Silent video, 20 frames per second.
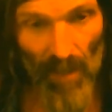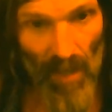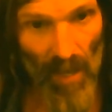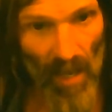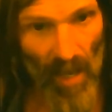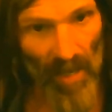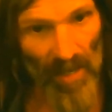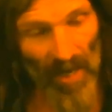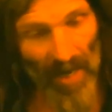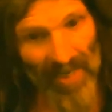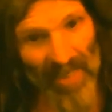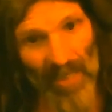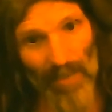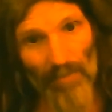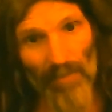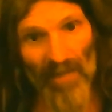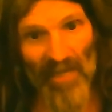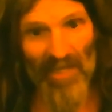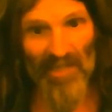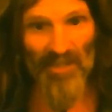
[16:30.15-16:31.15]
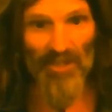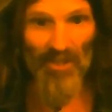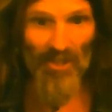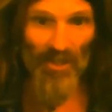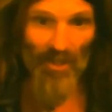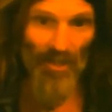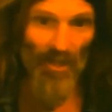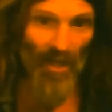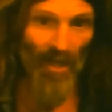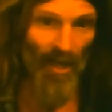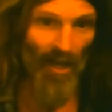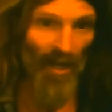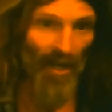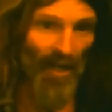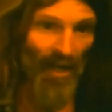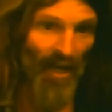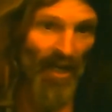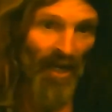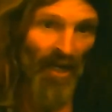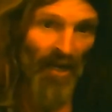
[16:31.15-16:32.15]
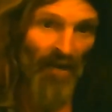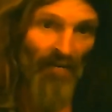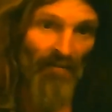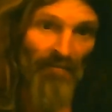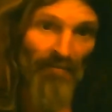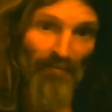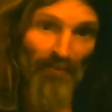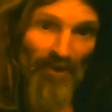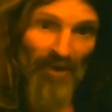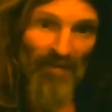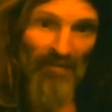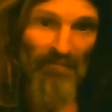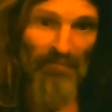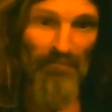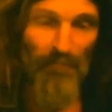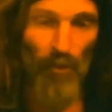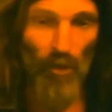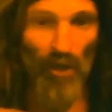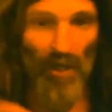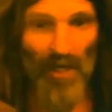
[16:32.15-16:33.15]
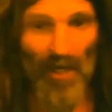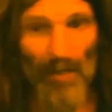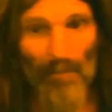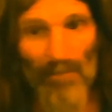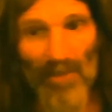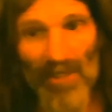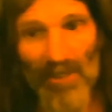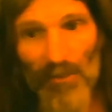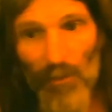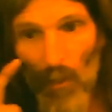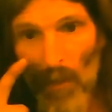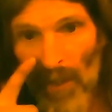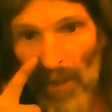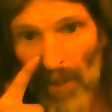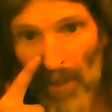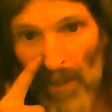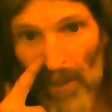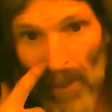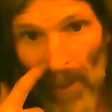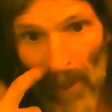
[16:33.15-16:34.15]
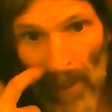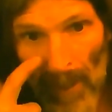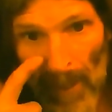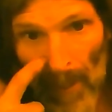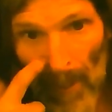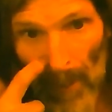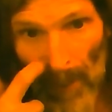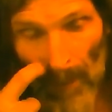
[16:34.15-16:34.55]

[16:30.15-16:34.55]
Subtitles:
and I can measure every foot in between there,